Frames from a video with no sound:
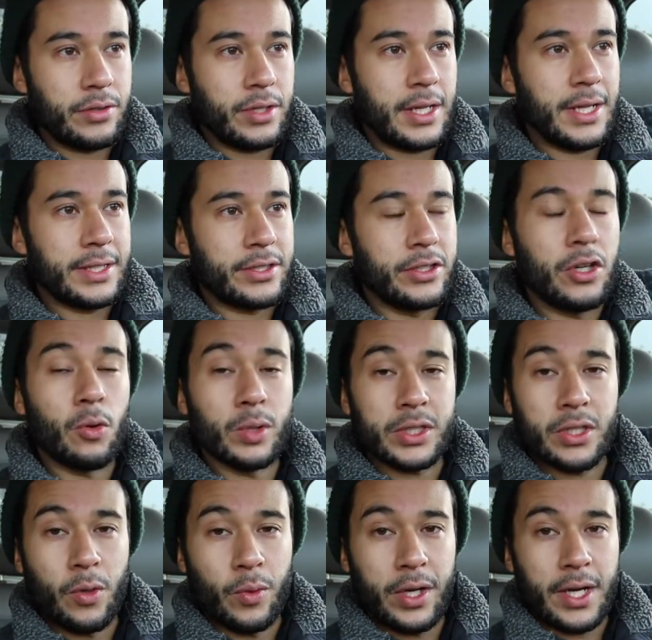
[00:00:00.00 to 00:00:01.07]
I like to know what's
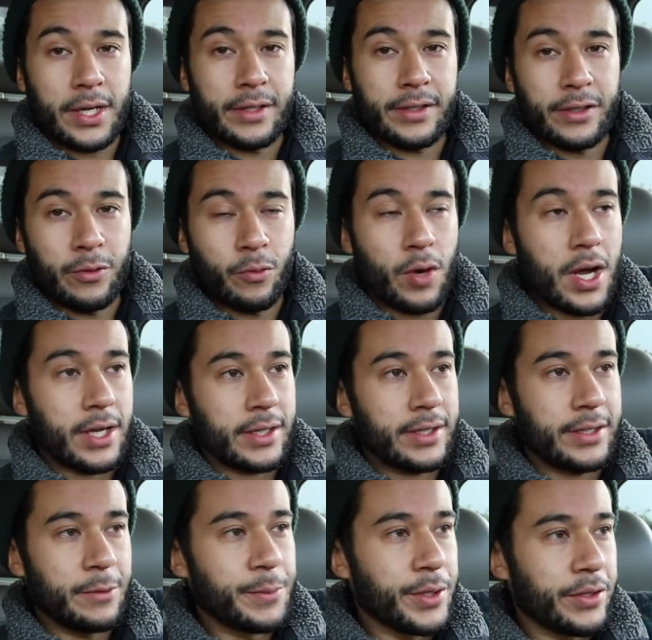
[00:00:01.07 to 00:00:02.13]
going on in the rock
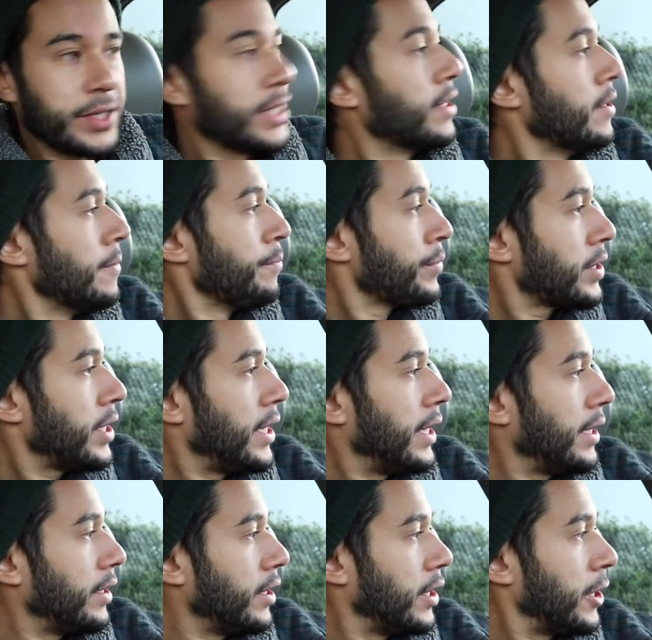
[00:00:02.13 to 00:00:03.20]
community,
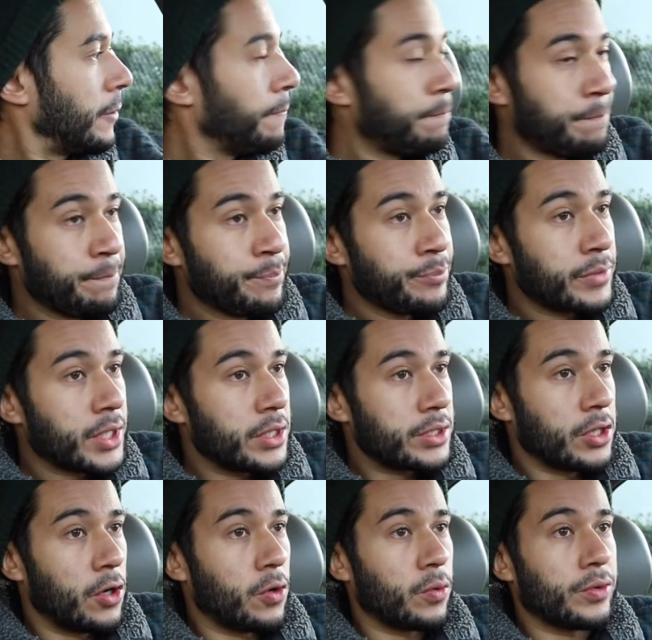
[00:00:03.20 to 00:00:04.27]
and. uh
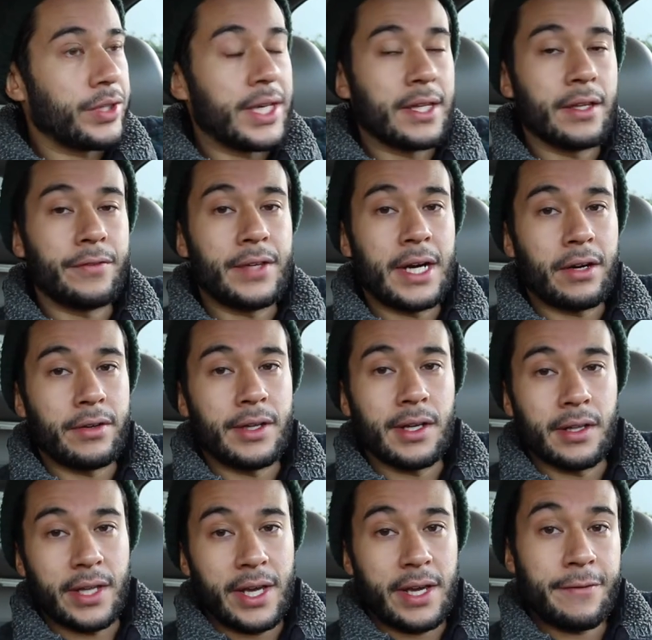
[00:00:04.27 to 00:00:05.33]
so they lived out in
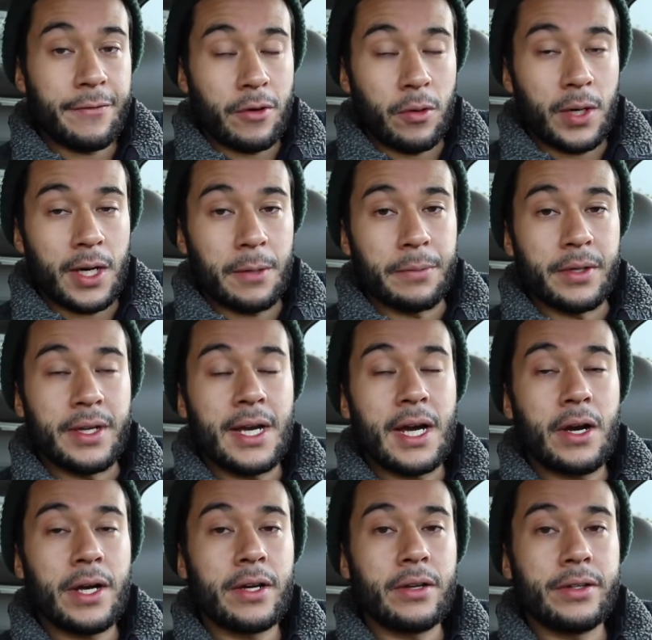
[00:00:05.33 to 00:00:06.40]
LA for a while, but now
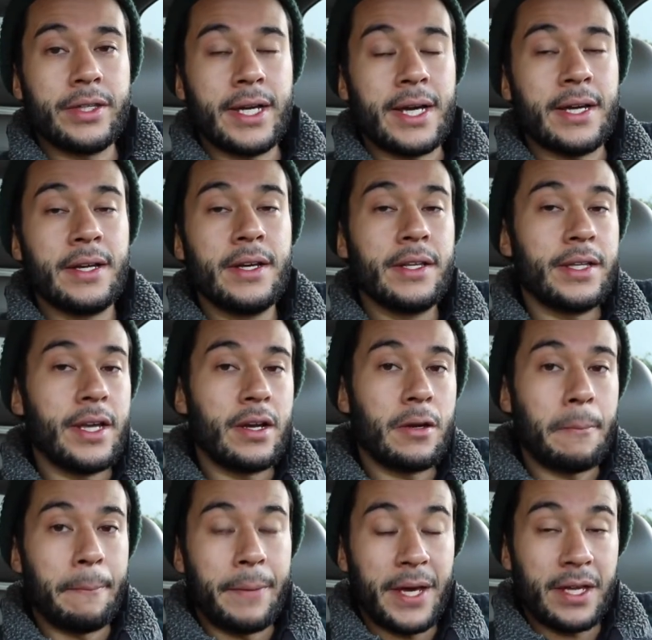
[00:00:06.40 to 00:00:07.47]
I heard that they're
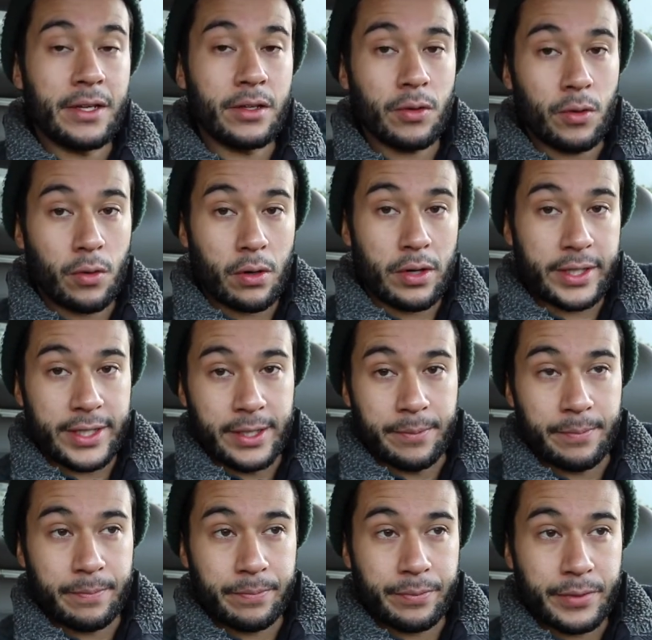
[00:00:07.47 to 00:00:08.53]
in Bend,
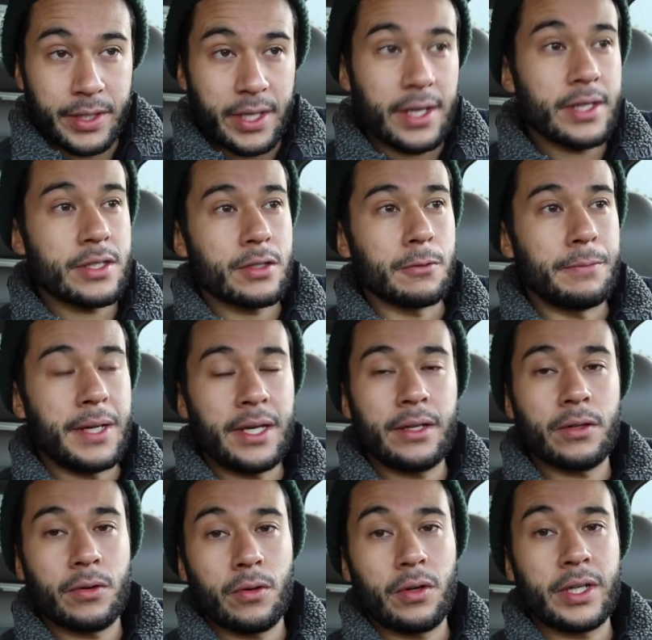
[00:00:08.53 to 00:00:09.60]
Oregon. Yay, so Bend,
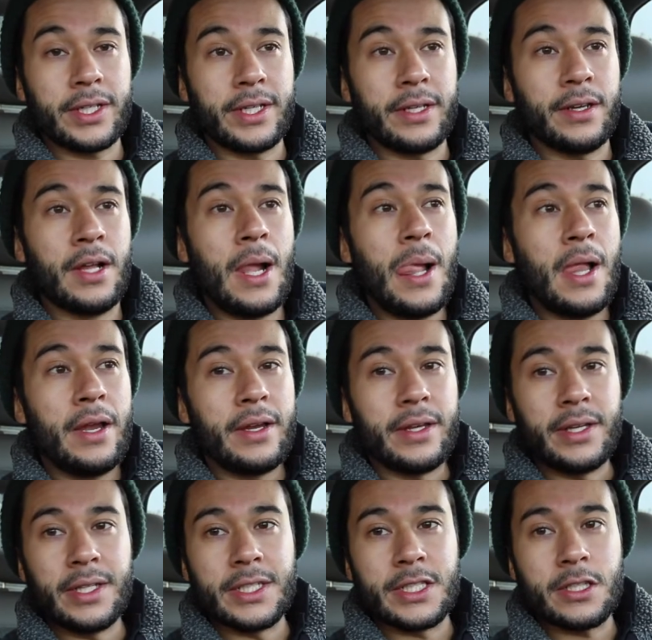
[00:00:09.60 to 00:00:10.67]
Oregon
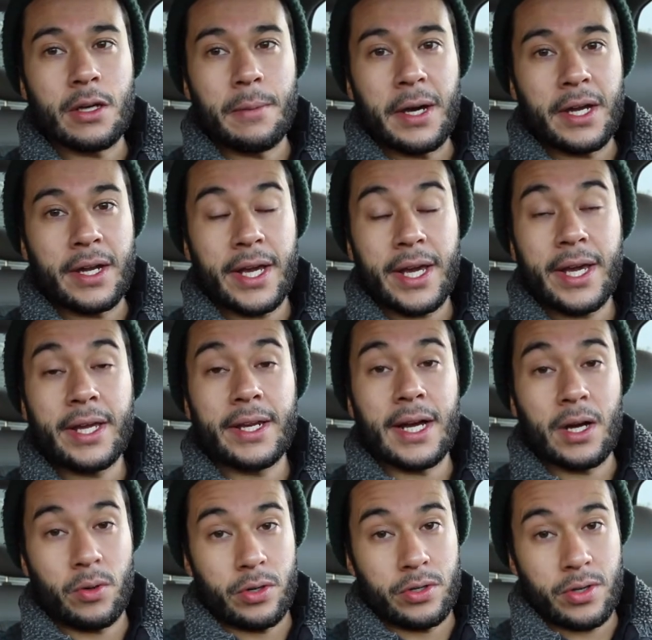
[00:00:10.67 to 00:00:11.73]
is about an eight
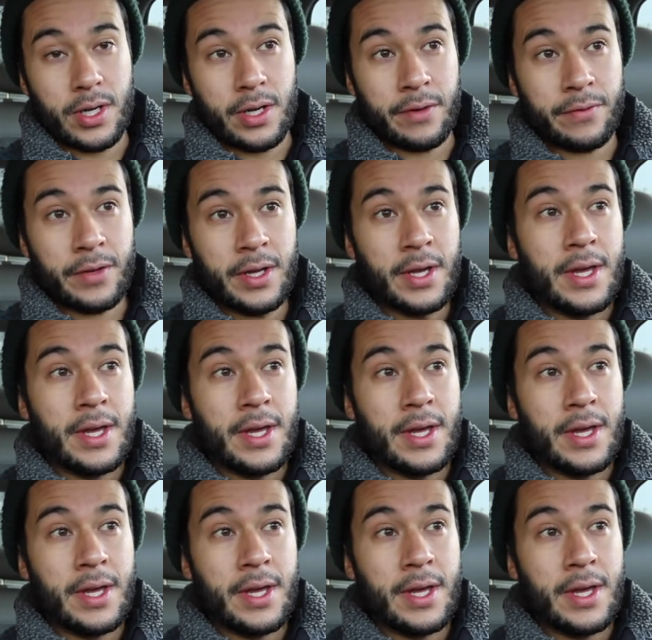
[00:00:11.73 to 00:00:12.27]
hour drive.